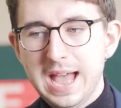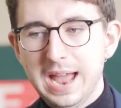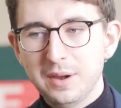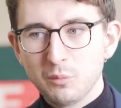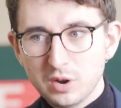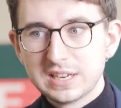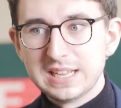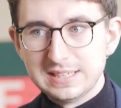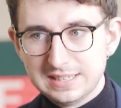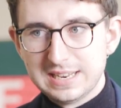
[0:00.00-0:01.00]
And one
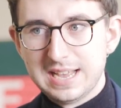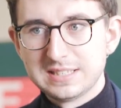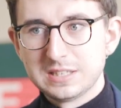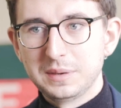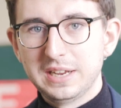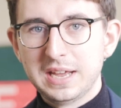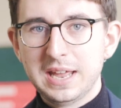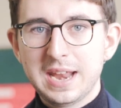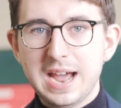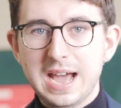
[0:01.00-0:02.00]
kid did ask me
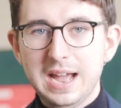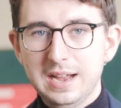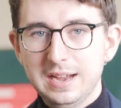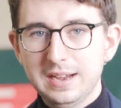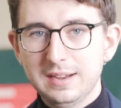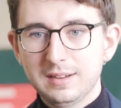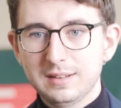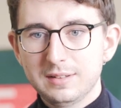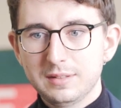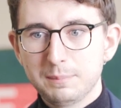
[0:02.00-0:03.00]
and I
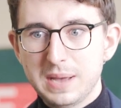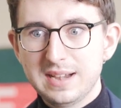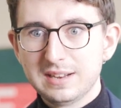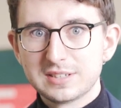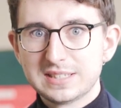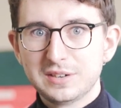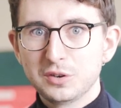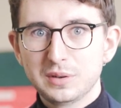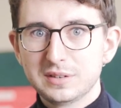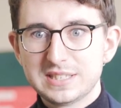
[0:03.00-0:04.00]
panicked because I didn't
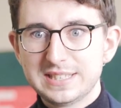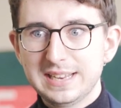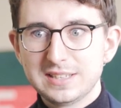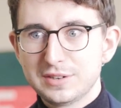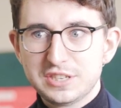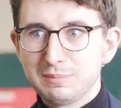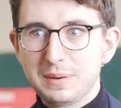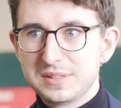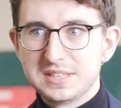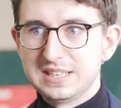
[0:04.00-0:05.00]
know what to say, so I just
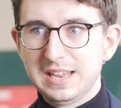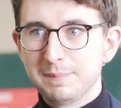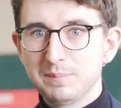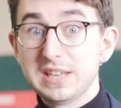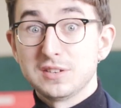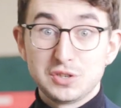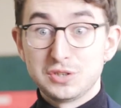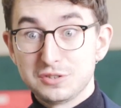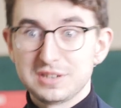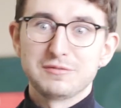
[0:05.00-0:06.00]
went with the same like
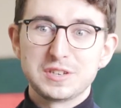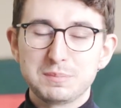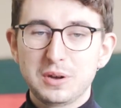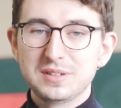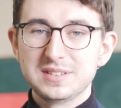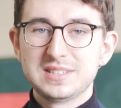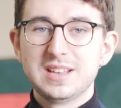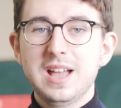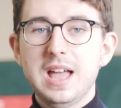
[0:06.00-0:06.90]
shh response.